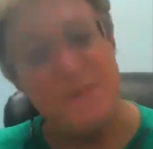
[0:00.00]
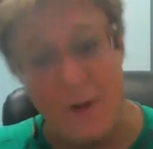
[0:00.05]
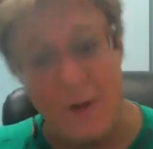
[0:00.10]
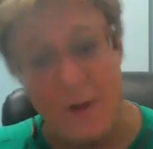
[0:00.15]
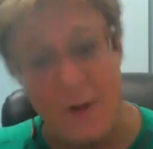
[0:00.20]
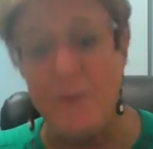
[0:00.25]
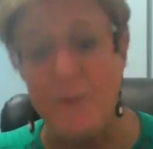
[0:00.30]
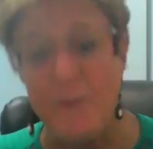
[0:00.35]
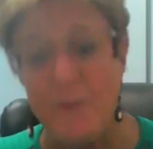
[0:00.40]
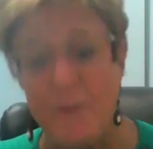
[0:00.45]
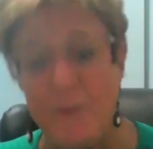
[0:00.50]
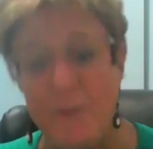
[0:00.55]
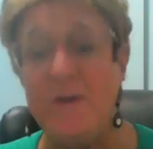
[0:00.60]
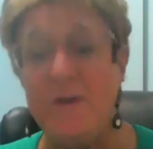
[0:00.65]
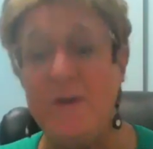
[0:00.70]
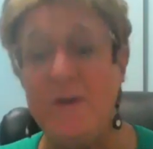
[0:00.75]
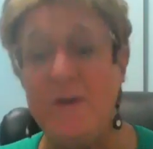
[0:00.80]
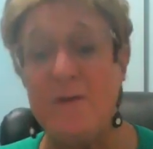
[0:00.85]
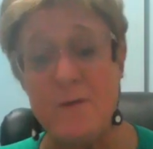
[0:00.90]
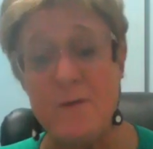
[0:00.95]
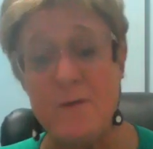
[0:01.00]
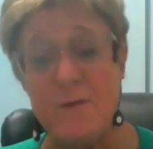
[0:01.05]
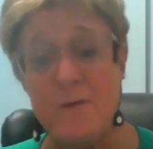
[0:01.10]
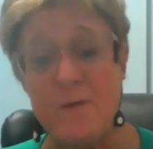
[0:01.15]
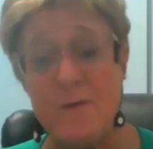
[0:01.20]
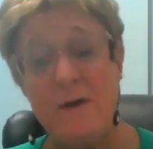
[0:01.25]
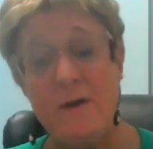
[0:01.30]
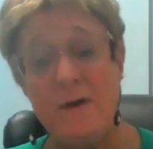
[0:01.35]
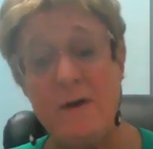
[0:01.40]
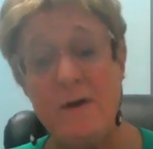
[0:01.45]
and the women
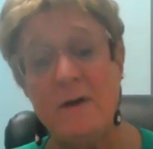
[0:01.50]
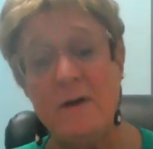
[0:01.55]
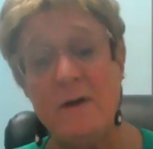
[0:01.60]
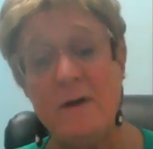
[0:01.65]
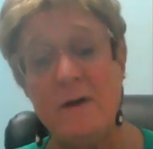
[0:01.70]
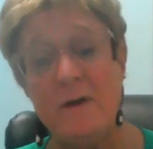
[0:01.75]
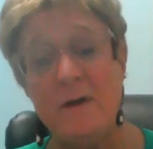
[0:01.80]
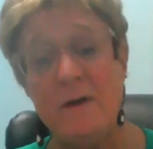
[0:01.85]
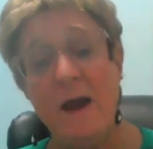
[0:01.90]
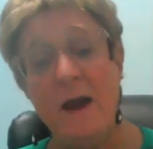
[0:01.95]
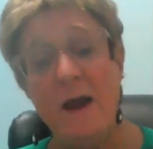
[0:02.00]
will feel its